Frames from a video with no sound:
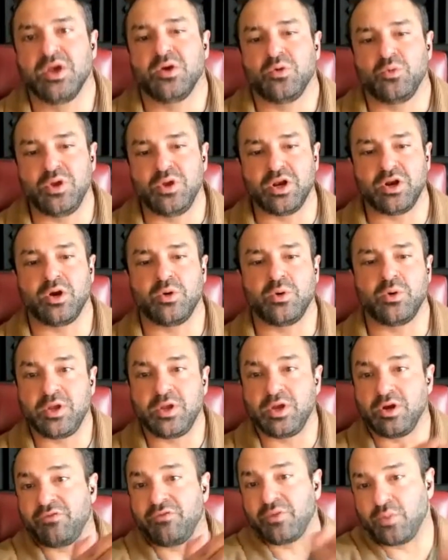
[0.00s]
We don't know when we
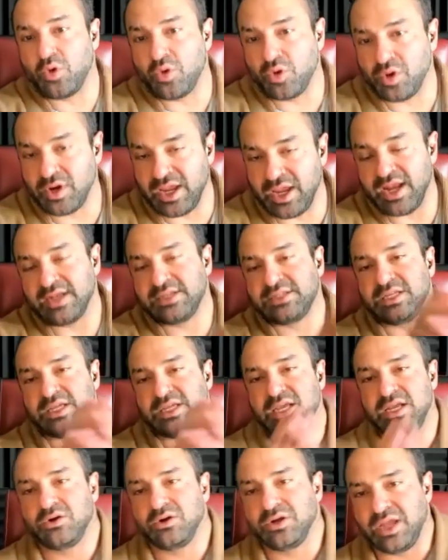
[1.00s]
go from organic to
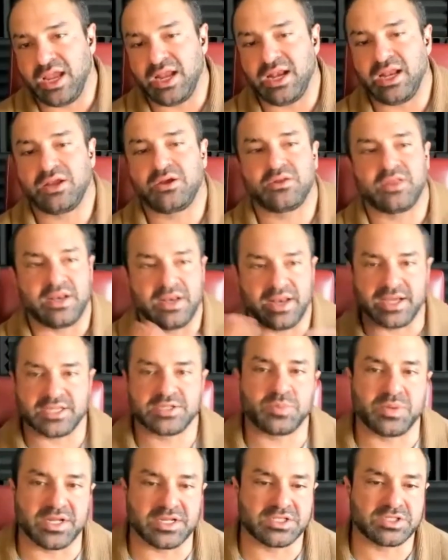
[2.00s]
inorganic or that next
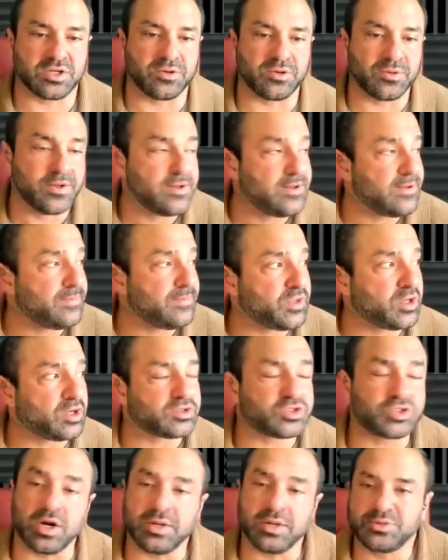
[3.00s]
place. So,
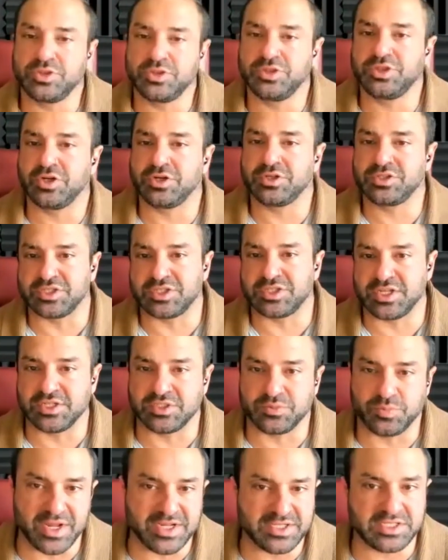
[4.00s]
Startup Studios is
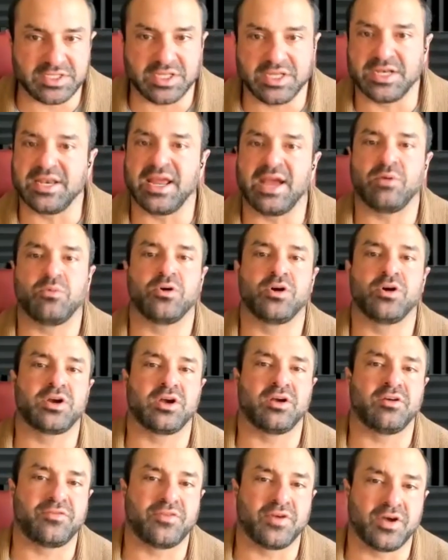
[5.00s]
basically a network
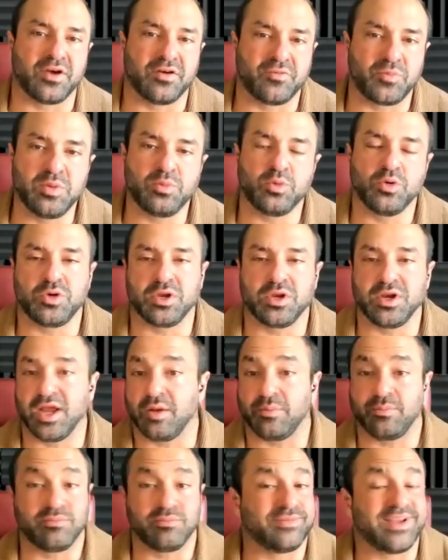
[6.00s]
of people who can
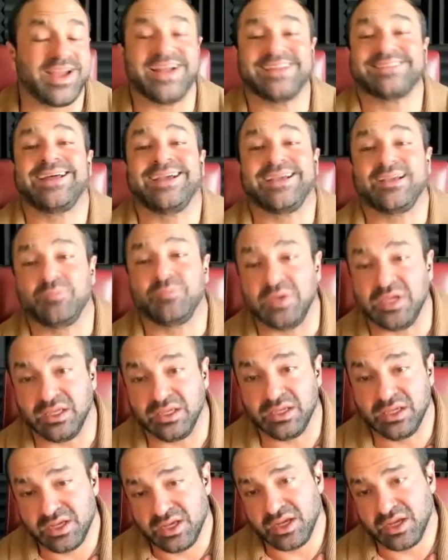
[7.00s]
help guys like me.